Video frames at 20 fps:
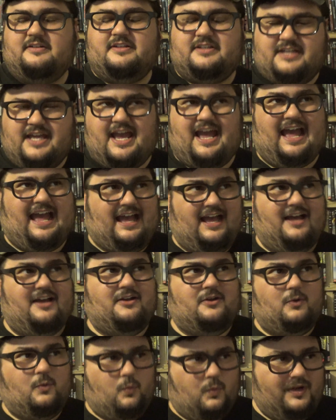Yeah,
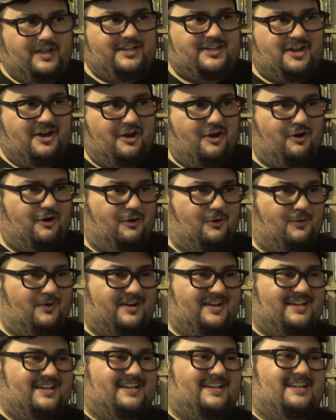we know.